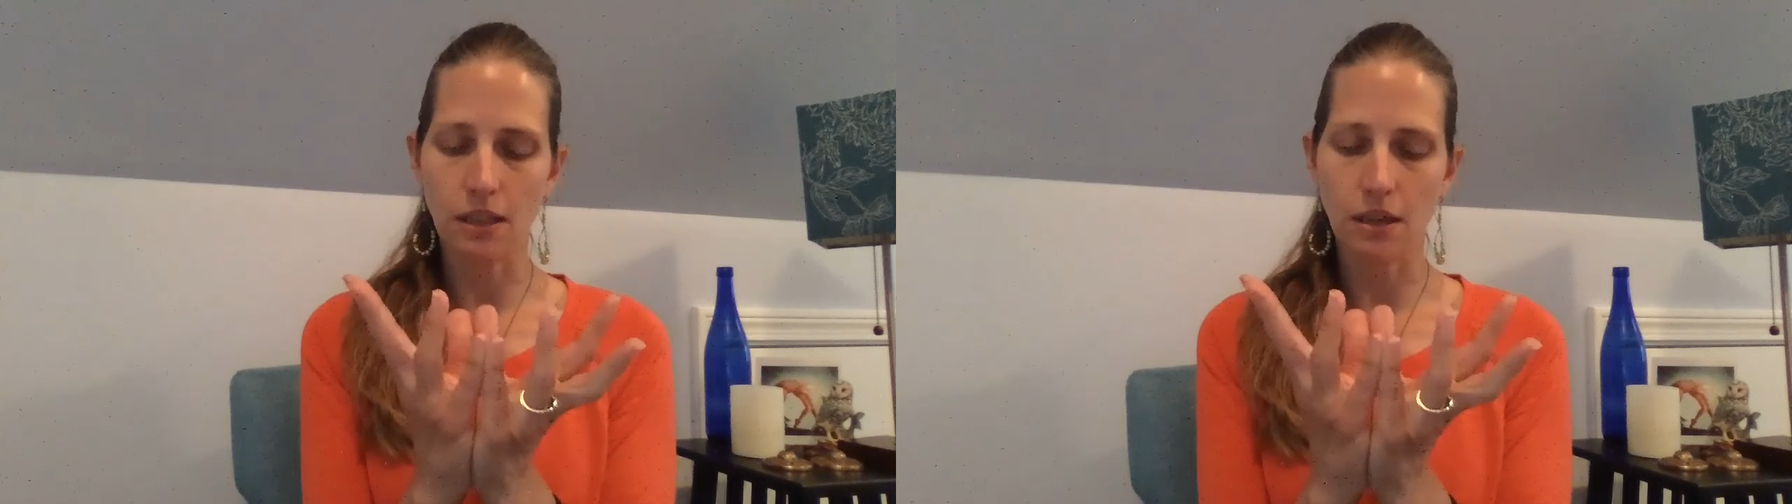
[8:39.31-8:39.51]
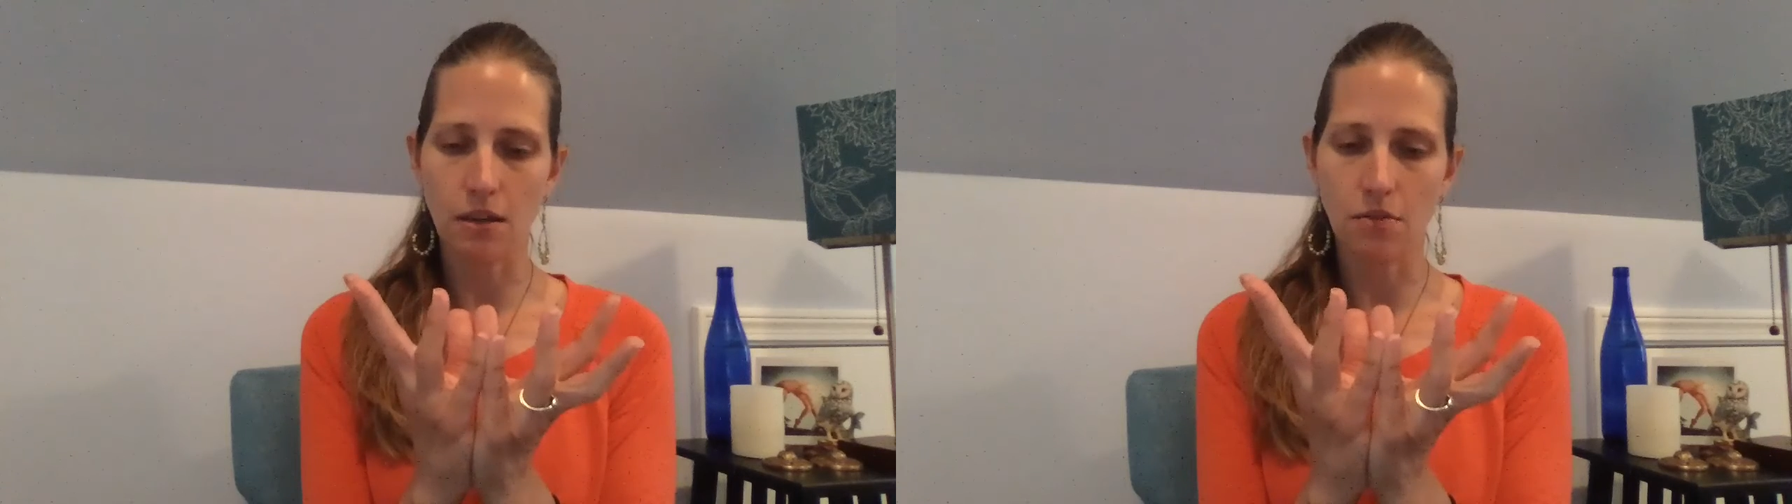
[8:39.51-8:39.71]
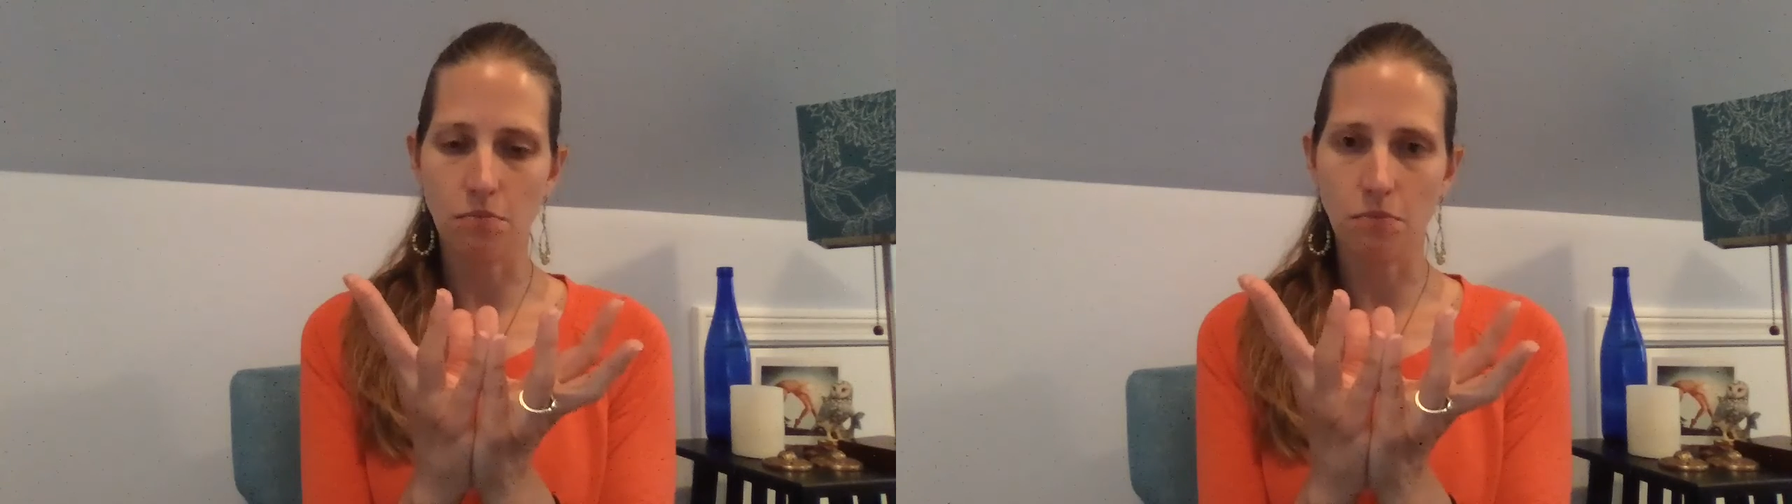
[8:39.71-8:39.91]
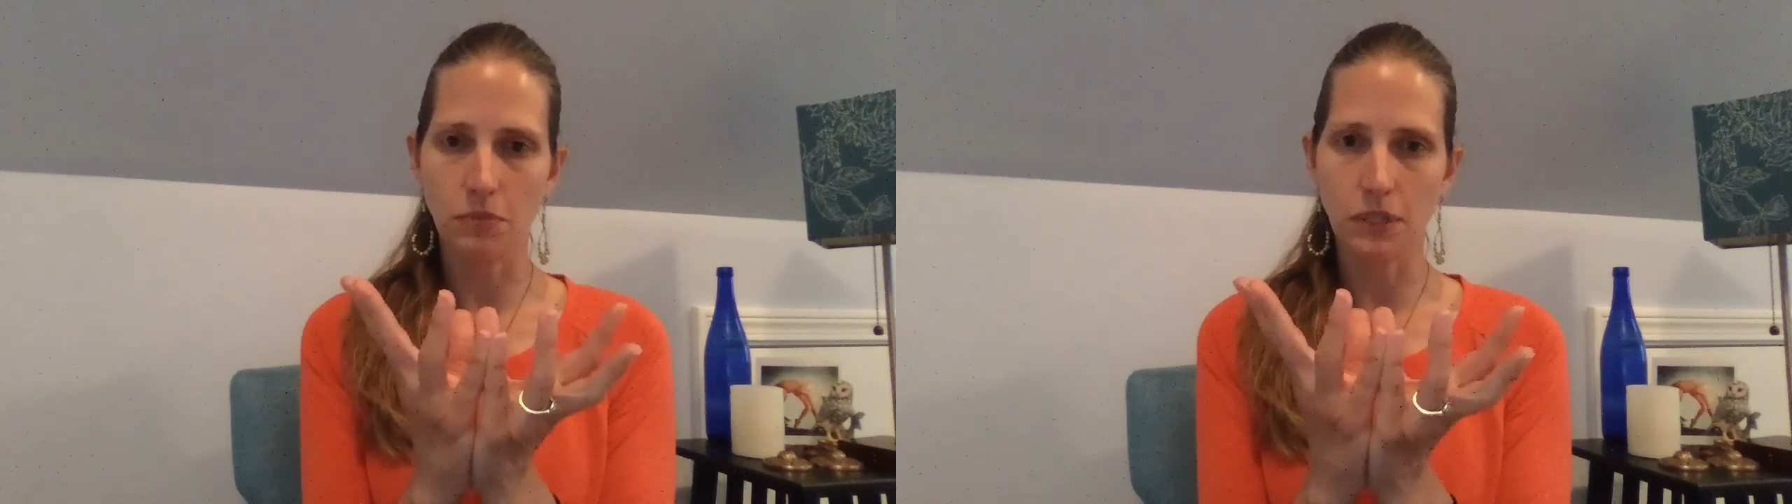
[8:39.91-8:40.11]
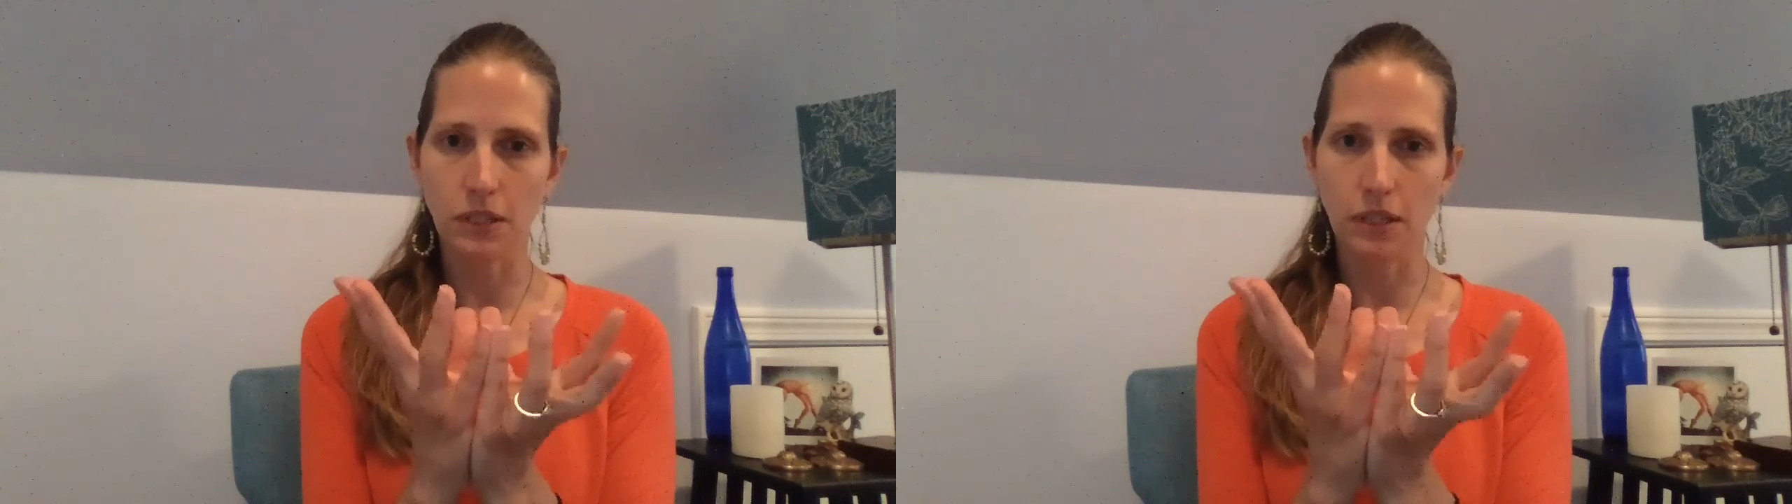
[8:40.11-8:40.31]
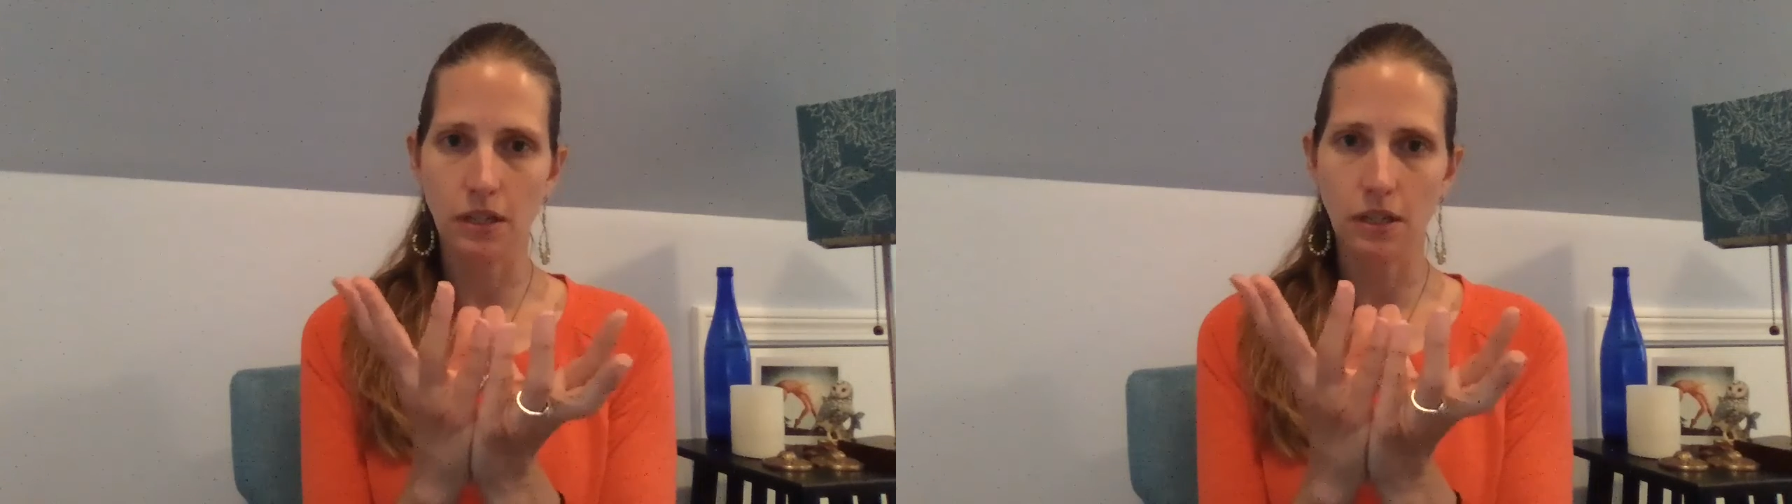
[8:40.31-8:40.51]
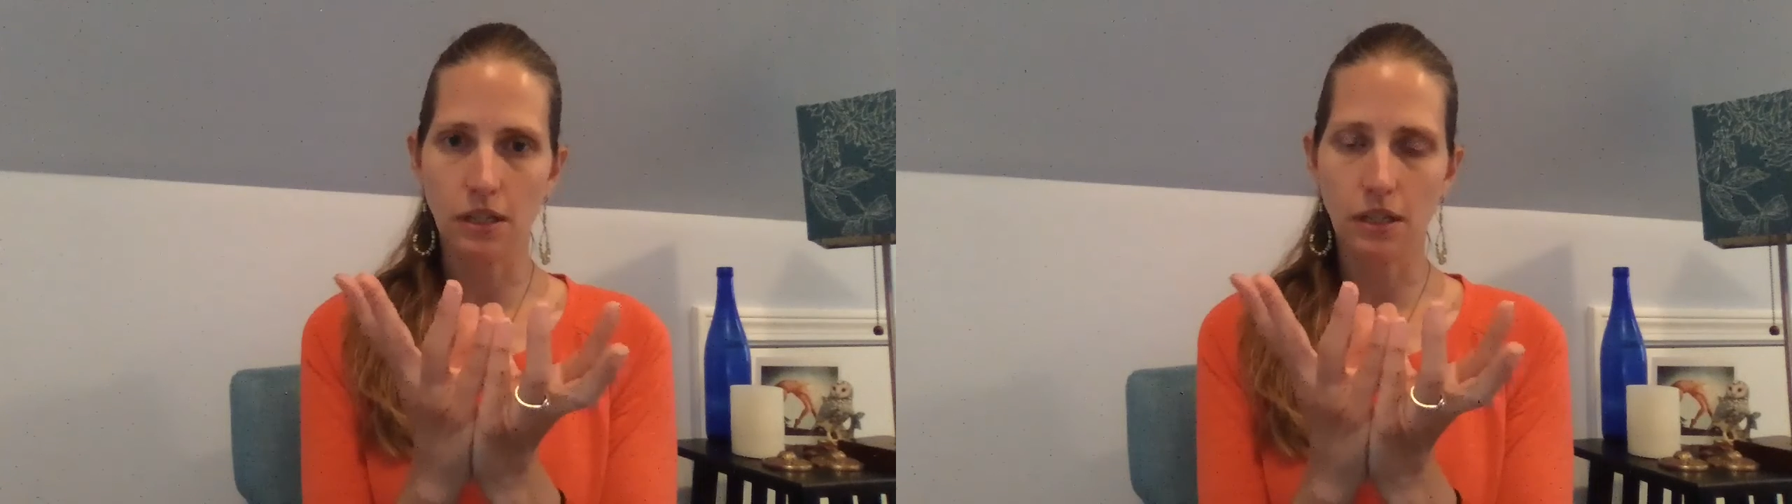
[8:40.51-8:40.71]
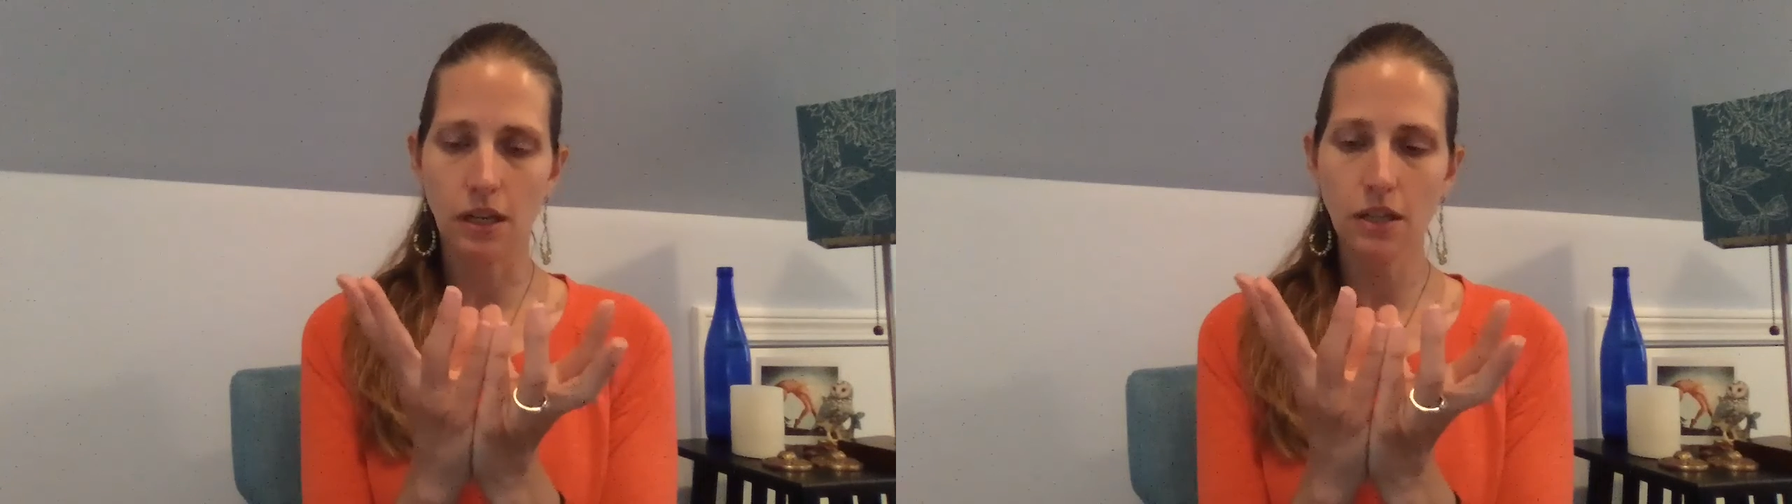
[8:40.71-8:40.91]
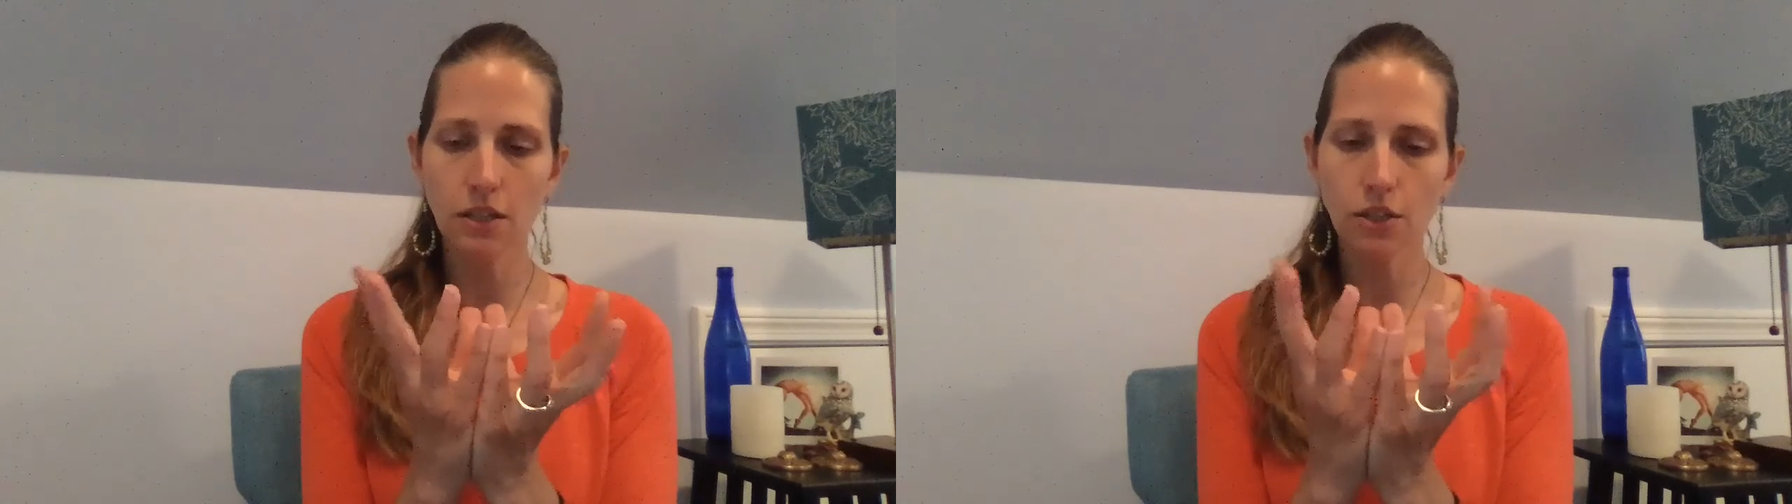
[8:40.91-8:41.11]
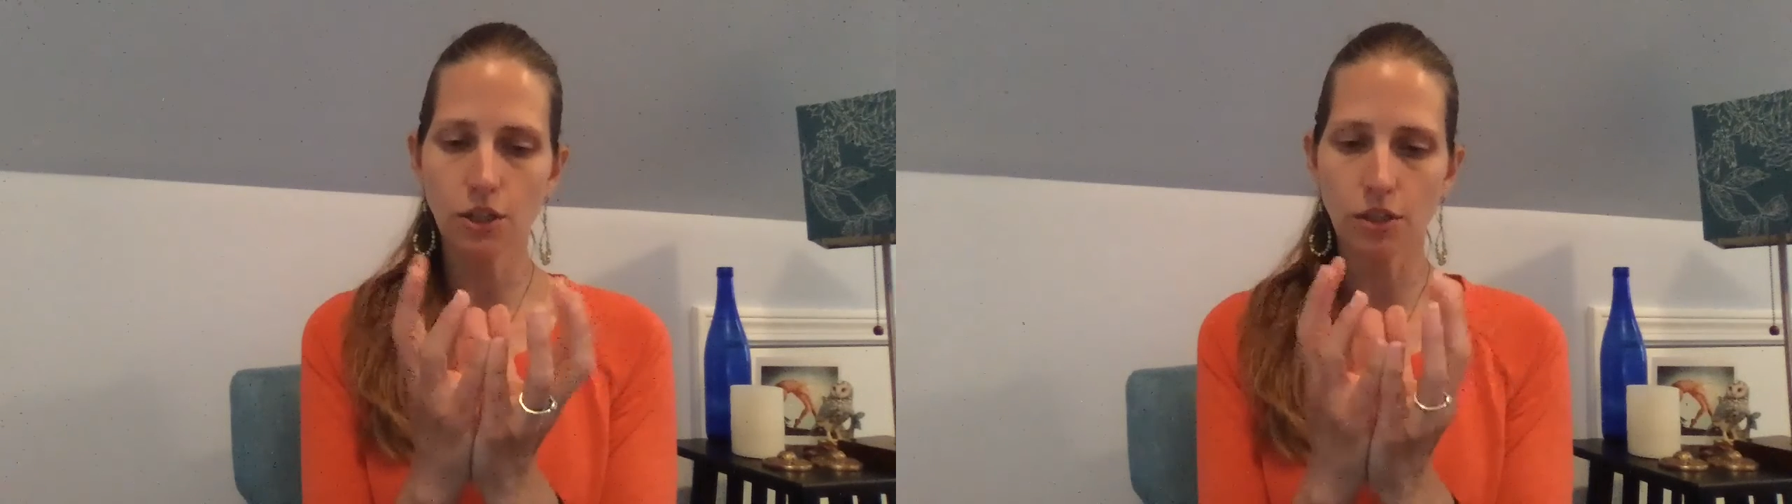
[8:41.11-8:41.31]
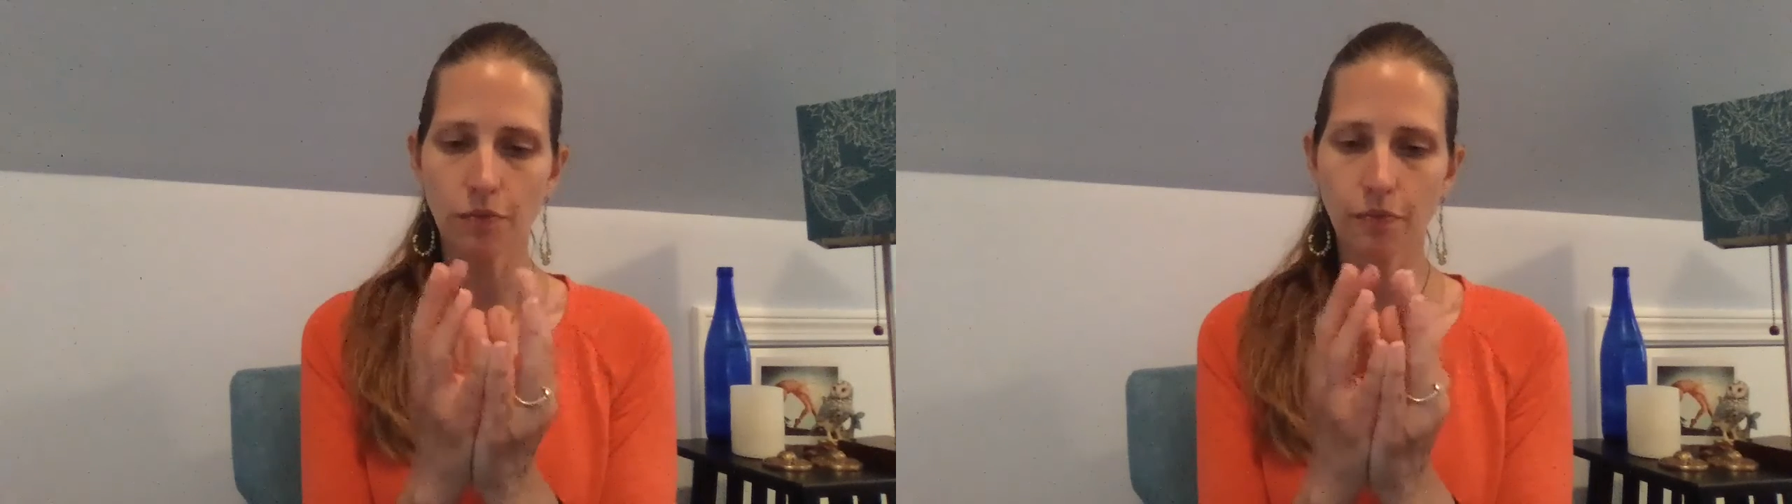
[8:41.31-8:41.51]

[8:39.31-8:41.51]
thumbs touch.